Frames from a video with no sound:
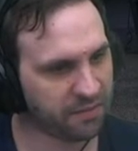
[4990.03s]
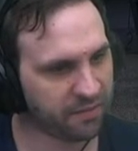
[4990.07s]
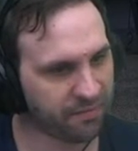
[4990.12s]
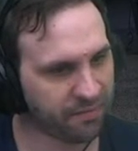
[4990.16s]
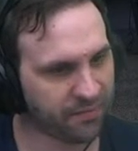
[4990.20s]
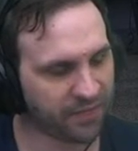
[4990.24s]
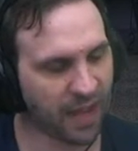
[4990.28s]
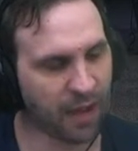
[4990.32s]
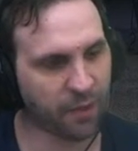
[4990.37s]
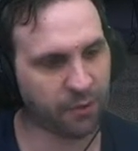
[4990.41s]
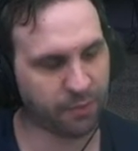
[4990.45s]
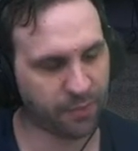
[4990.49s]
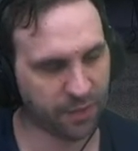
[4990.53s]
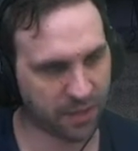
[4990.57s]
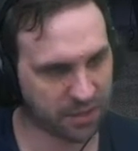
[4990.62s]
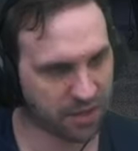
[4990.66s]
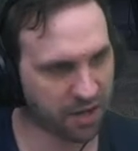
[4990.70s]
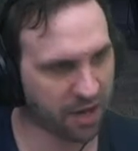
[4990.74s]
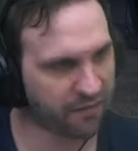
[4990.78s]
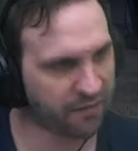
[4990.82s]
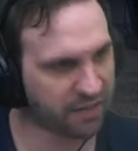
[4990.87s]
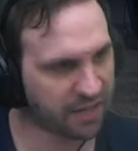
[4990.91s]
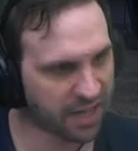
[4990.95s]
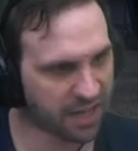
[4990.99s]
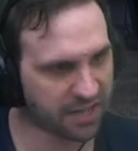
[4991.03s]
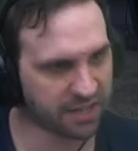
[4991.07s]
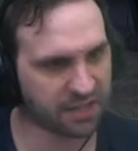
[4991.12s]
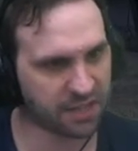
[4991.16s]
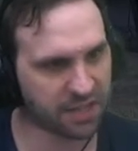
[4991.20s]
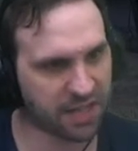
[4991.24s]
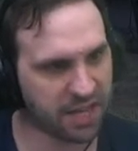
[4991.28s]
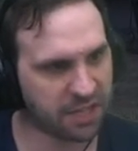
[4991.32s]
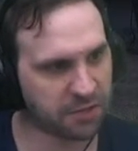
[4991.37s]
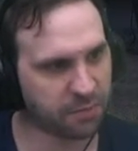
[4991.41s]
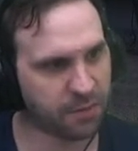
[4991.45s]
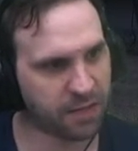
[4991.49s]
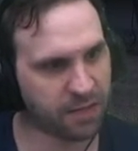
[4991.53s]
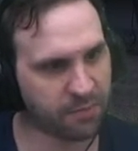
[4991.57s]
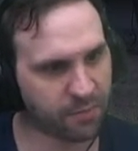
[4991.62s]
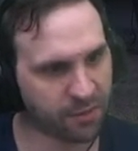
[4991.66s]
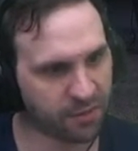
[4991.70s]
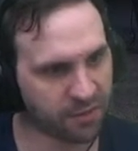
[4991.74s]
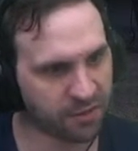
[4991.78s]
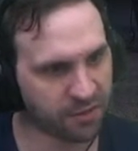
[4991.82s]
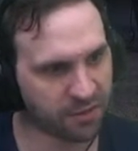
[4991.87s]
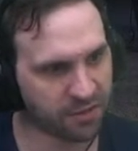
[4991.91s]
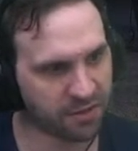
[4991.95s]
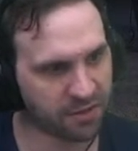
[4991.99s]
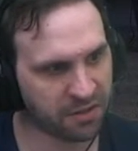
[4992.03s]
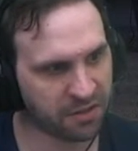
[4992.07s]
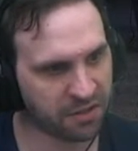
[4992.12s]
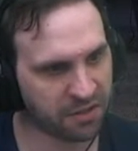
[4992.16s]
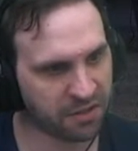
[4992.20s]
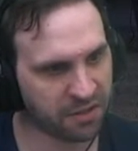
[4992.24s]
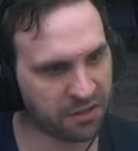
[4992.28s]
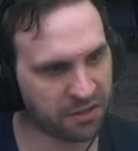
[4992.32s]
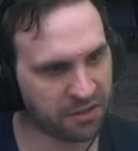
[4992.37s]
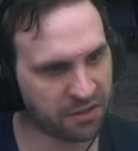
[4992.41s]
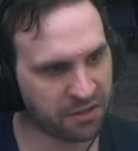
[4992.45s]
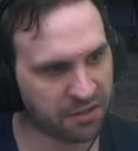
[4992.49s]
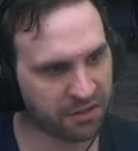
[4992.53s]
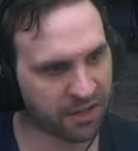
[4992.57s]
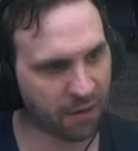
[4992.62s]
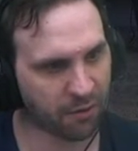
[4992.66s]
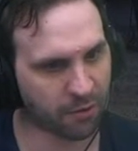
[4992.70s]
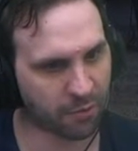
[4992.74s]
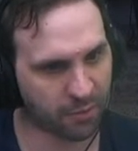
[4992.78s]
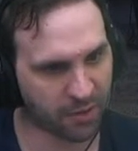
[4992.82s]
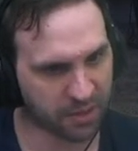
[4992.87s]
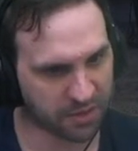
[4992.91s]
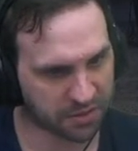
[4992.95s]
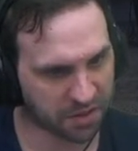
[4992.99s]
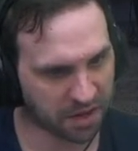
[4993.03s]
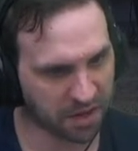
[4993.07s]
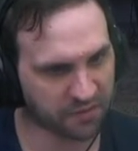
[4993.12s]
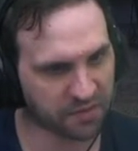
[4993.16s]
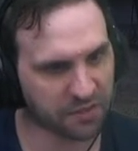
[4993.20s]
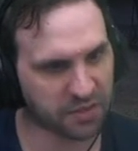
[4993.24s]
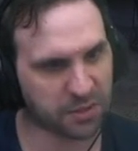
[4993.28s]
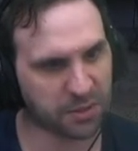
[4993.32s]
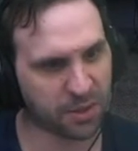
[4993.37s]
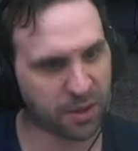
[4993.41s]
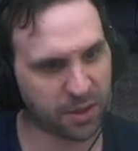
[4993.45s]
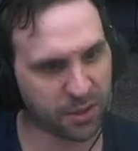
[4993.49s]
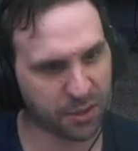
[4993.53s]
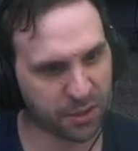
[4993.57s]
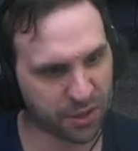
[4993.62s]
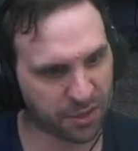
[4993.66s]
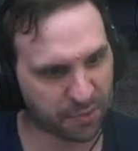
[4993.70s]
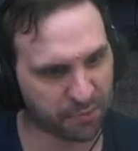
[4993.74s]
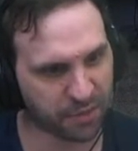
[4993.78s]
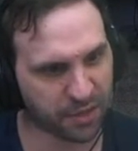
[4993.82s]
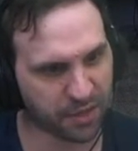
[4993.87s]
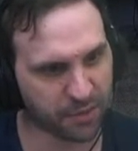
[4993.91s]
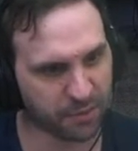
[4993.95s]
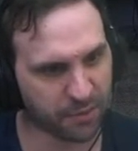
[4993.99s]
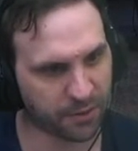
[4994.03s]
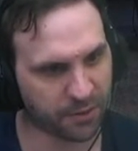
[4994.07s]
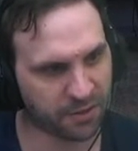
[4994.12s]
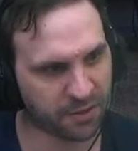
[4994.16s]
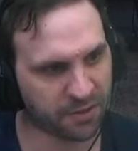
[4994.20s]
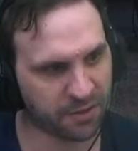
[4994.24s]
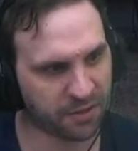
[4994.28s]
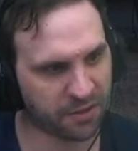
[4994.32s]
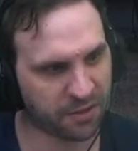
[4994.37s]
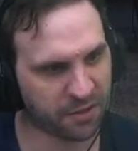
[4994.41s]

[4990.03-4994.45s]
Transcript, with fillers: That would piss off the SLS people. That would piss off the Starship people.